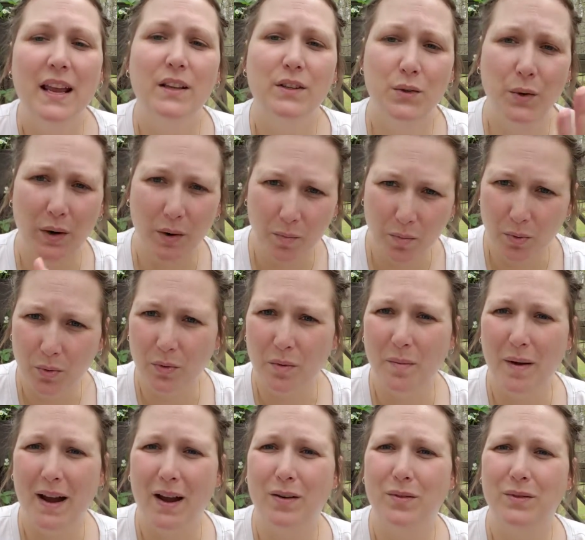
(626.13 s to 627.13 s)
so I can pull
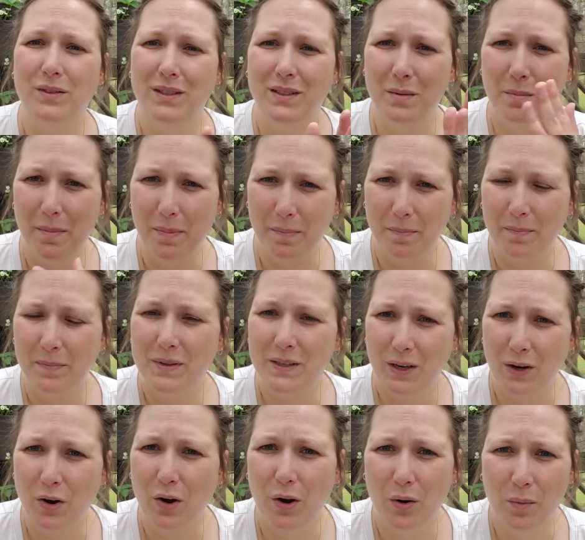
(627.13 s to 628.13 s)
them out
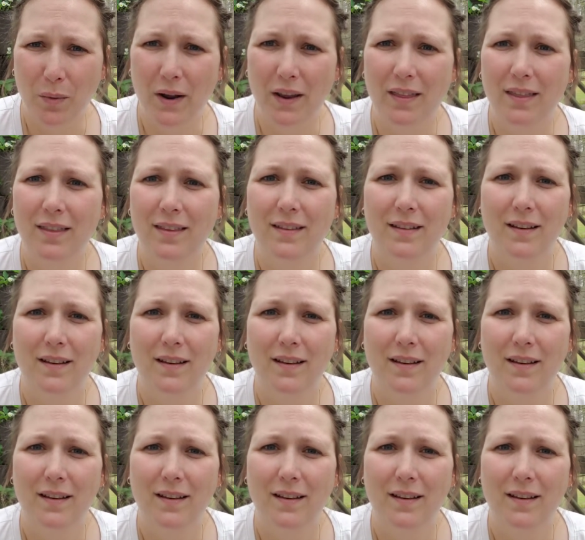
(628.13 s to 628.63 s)
to cook with